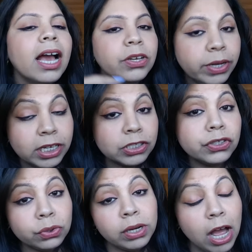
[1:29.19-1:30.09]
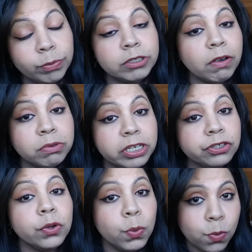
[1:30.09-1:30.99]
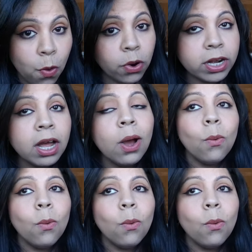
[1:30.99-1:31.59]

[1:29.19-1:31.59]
and you can control how much foundation you want.